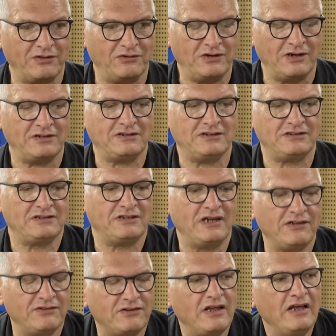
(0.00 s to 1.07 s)
United
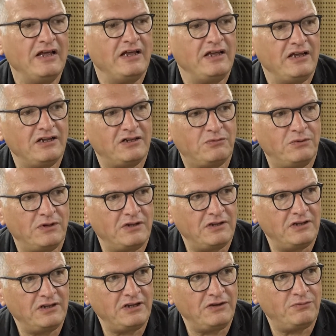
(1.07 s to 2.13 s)
States, it
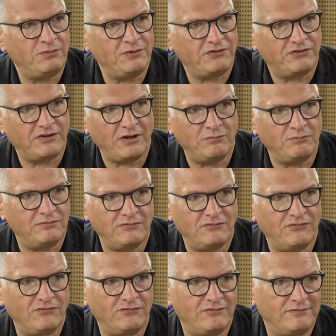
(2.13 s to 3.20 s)
will live with
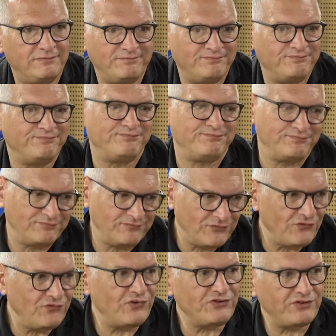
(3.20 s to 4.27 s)
them
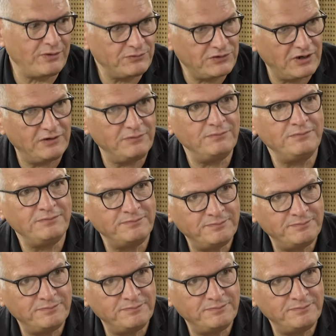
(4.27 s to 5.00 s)
for some time.